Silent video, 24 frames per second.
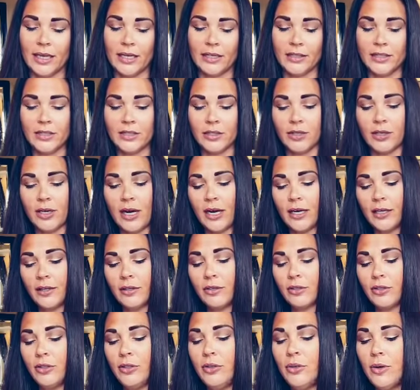Cancer,
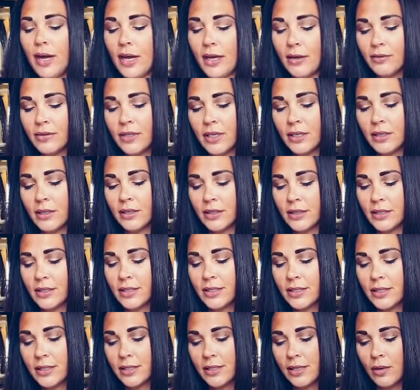either you have done
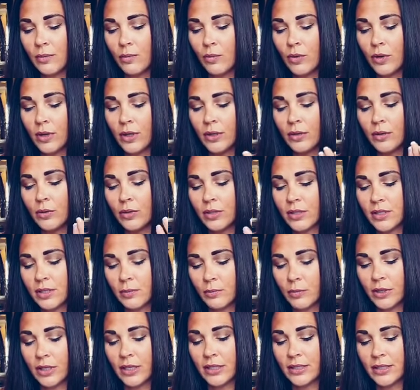this to someone or
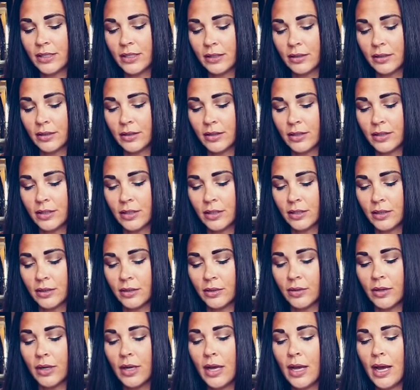someone has done this to
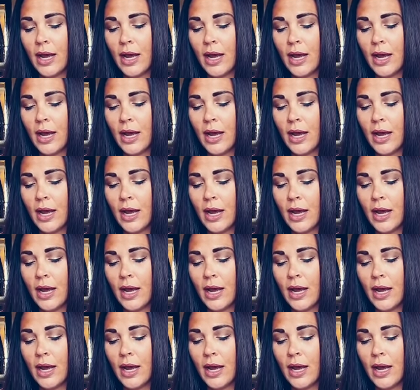you.